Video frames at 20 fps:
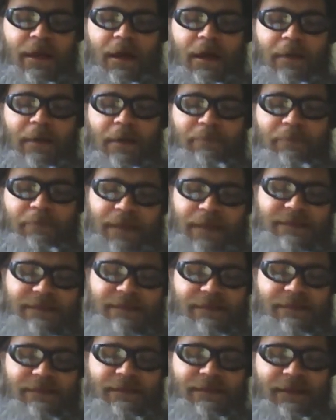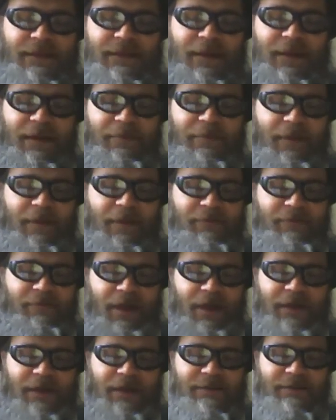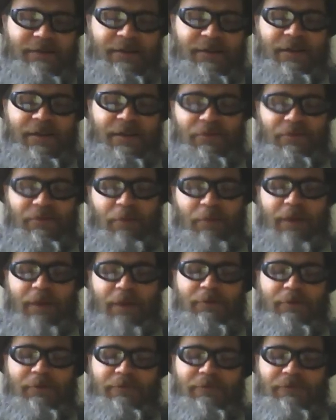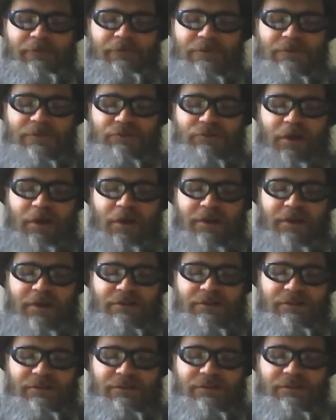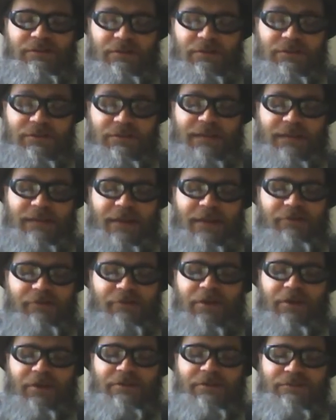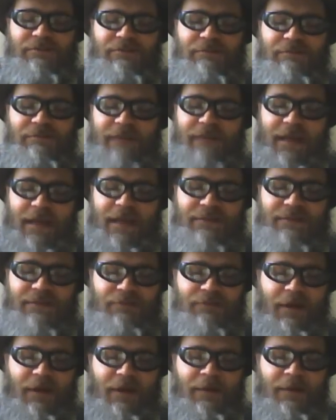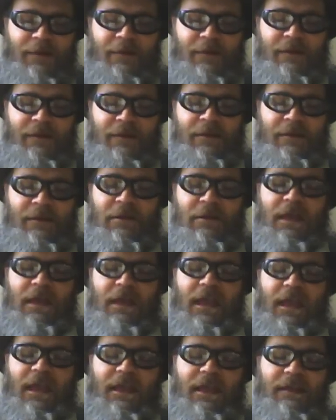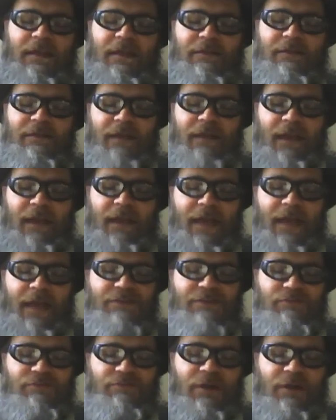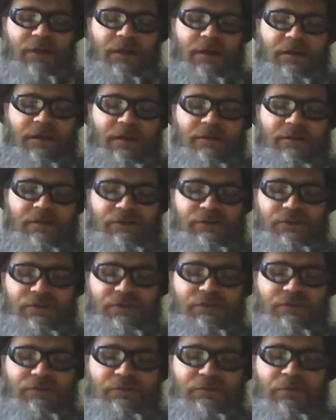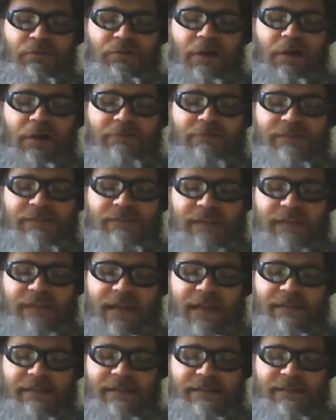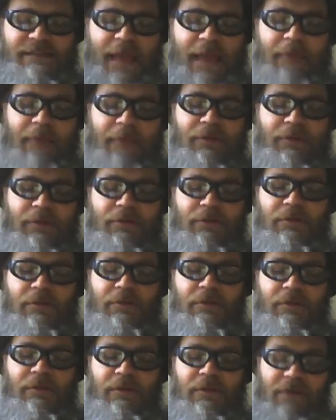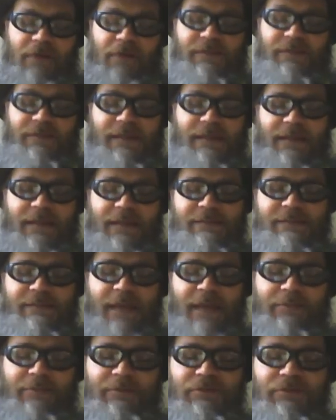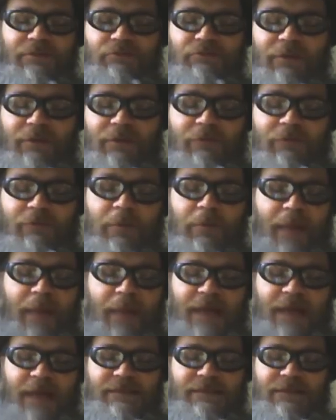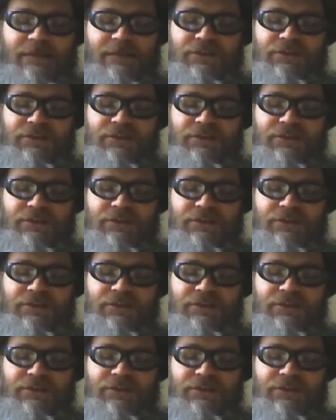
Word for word: Basically, I've got the writer of 1st Chronicle or 2nd Chronicles was Ezra, and Ezra knew of 2 Samuel, of the 2 Samuel 24 passage,